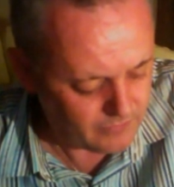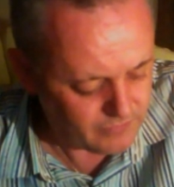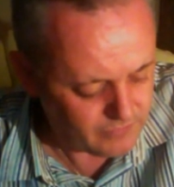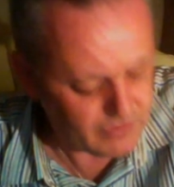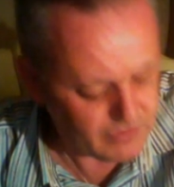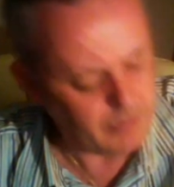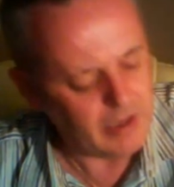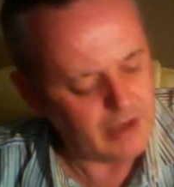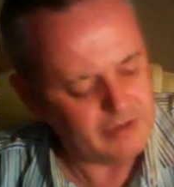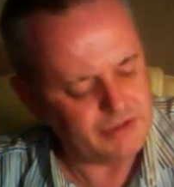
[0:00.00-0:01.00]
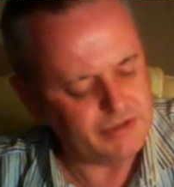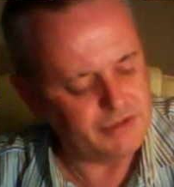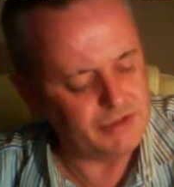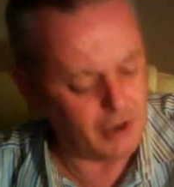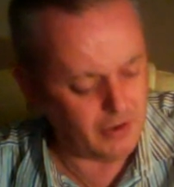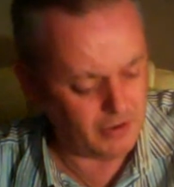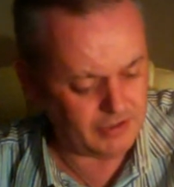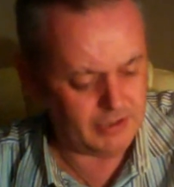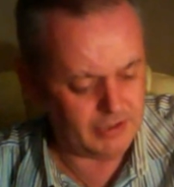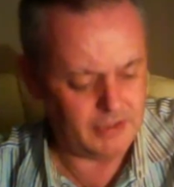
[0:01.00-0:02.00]
Double ends
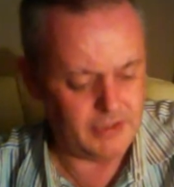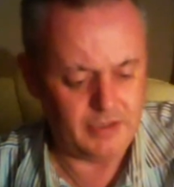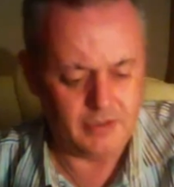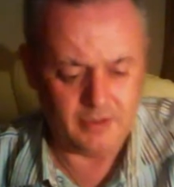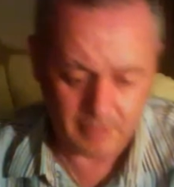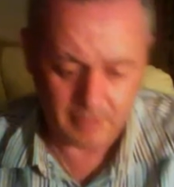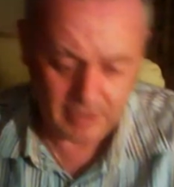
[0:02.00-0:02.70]
joined, where